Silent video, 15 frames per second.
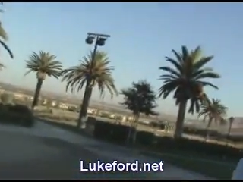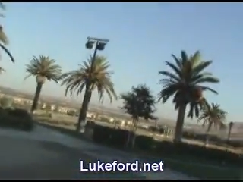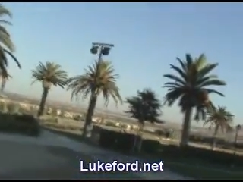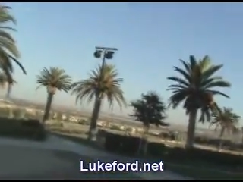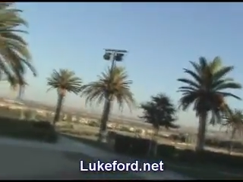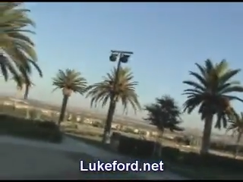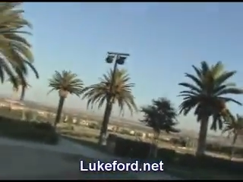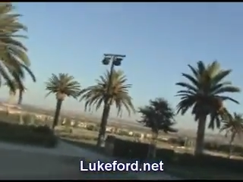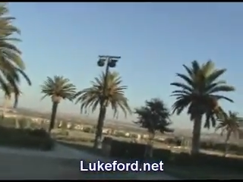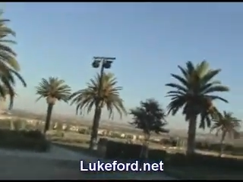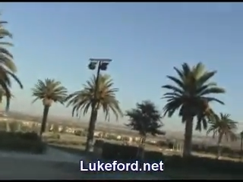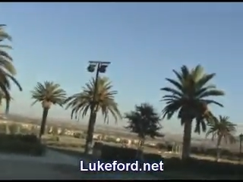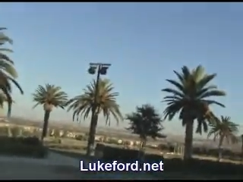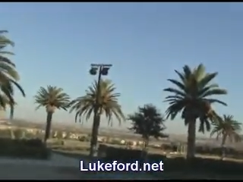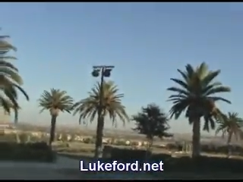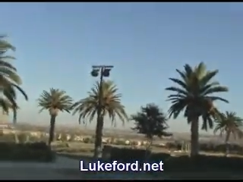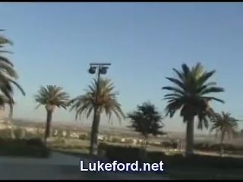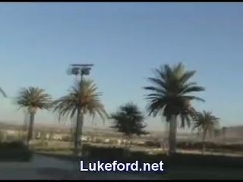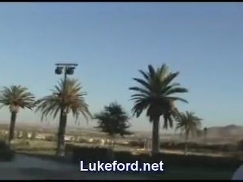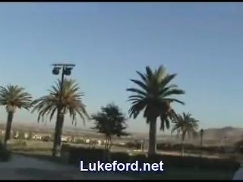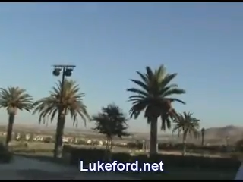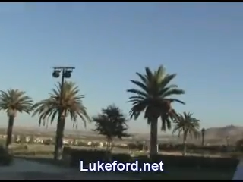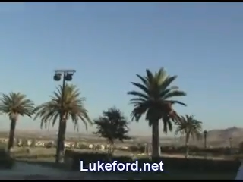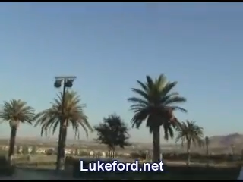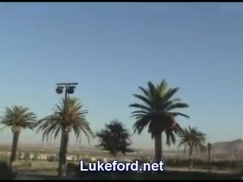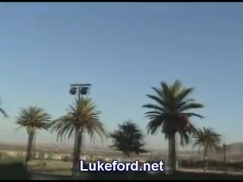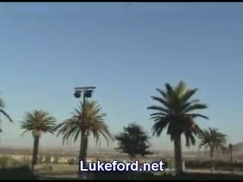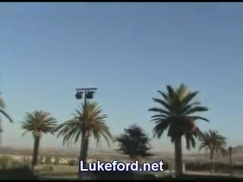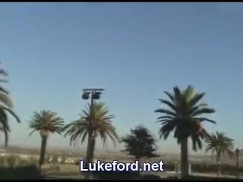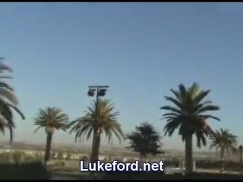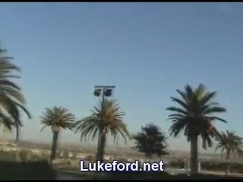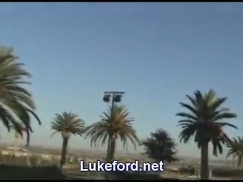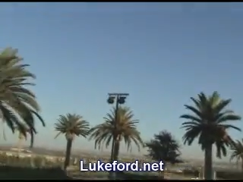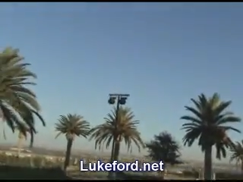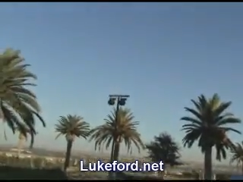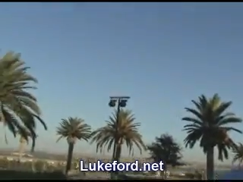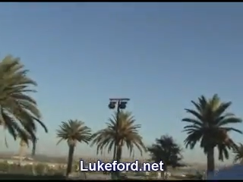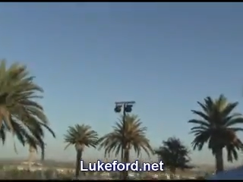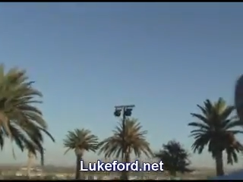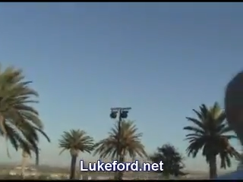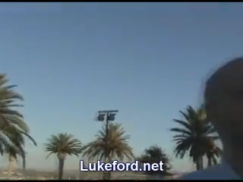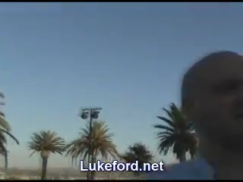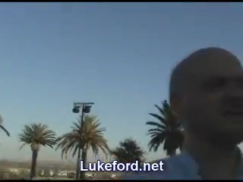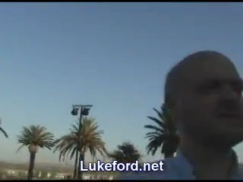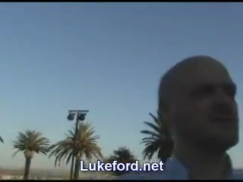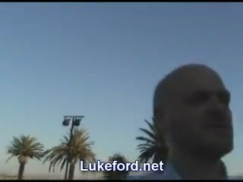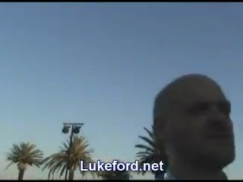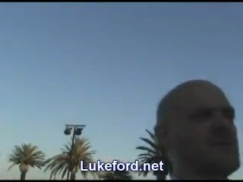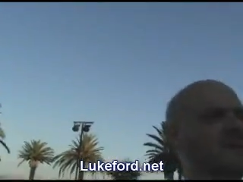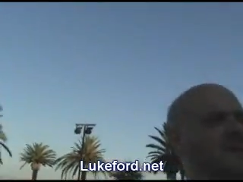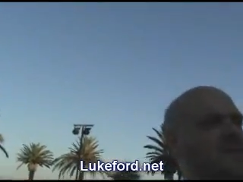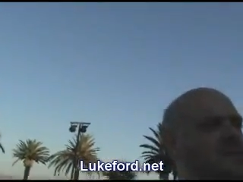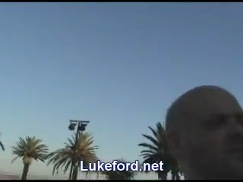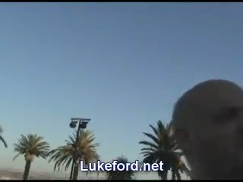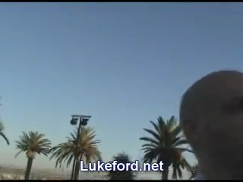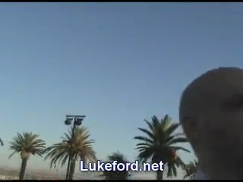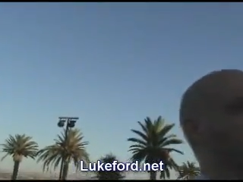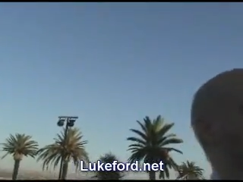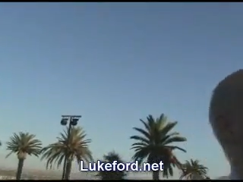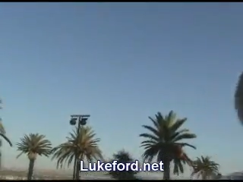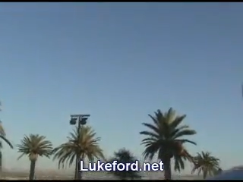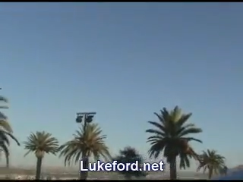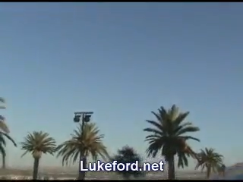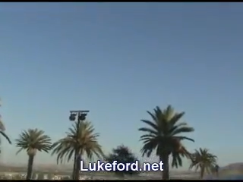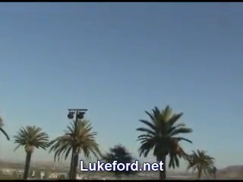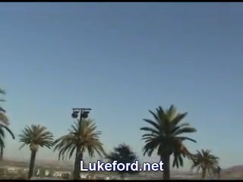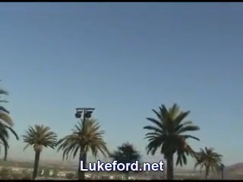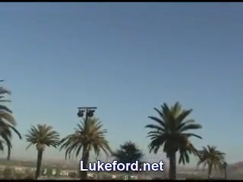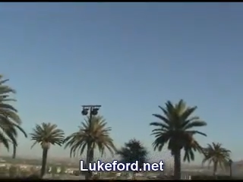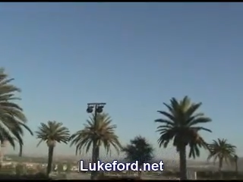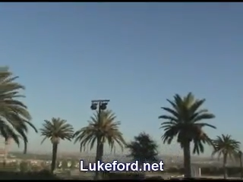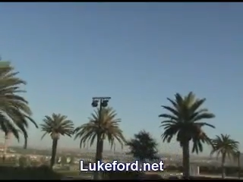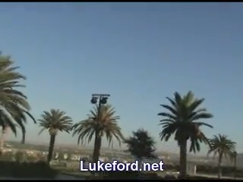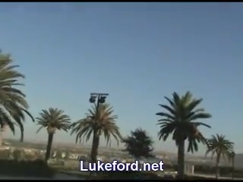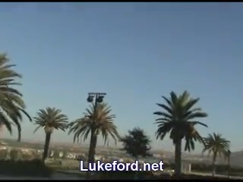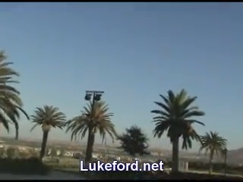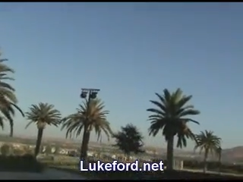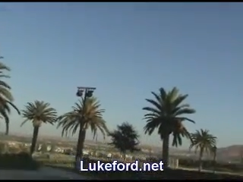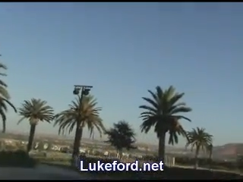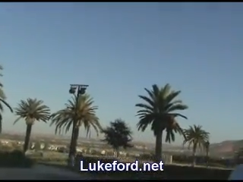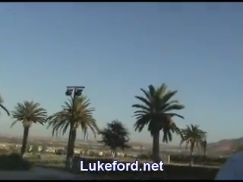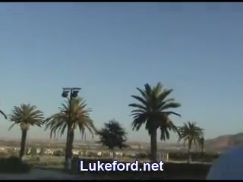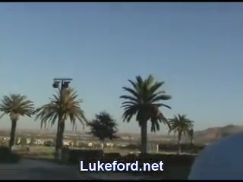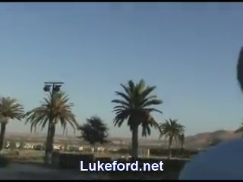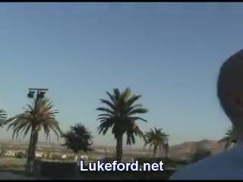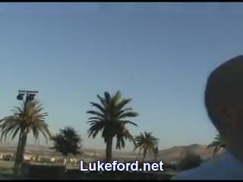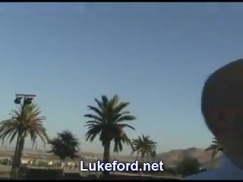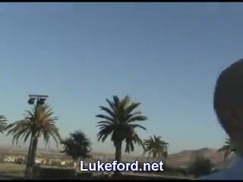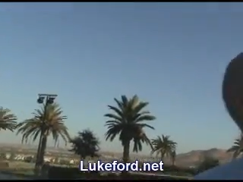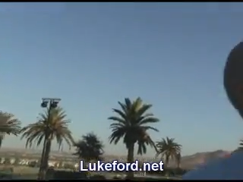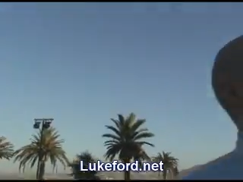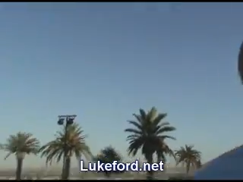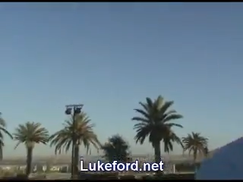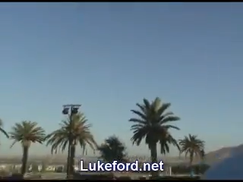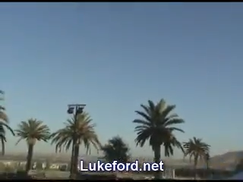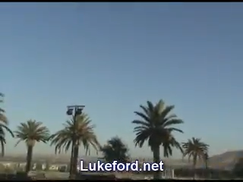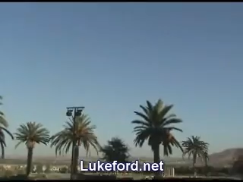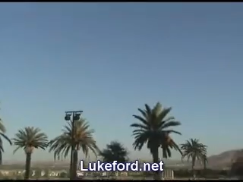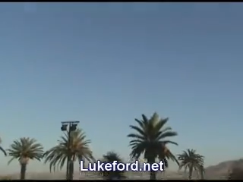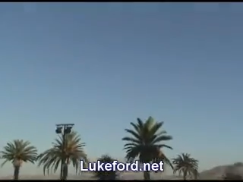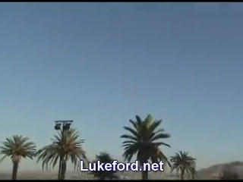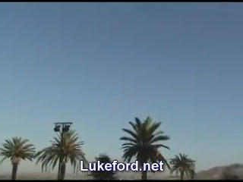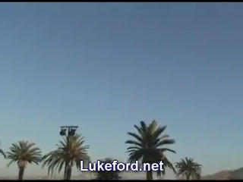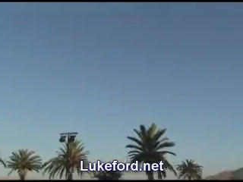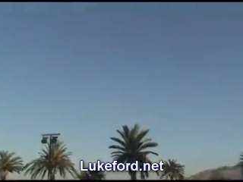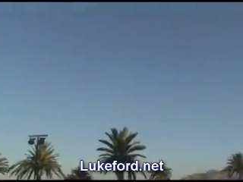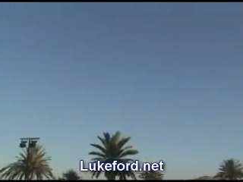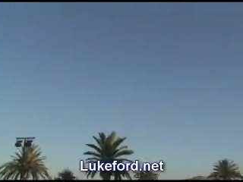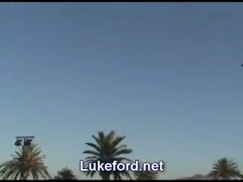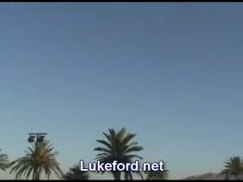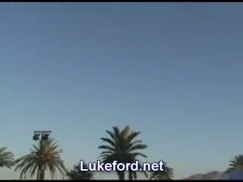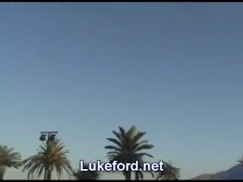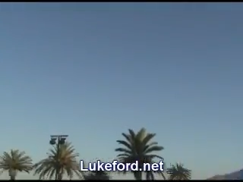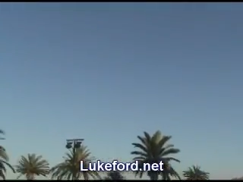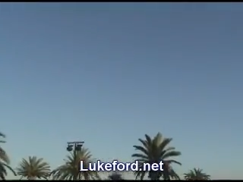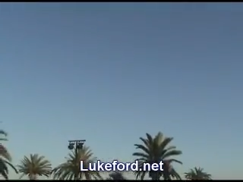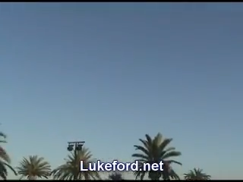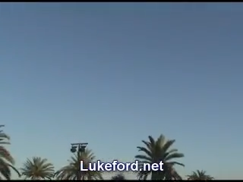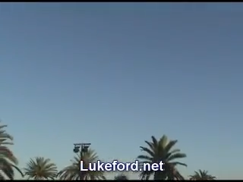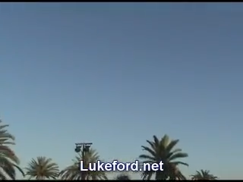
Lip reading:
No face is visible, so there are no lips to read.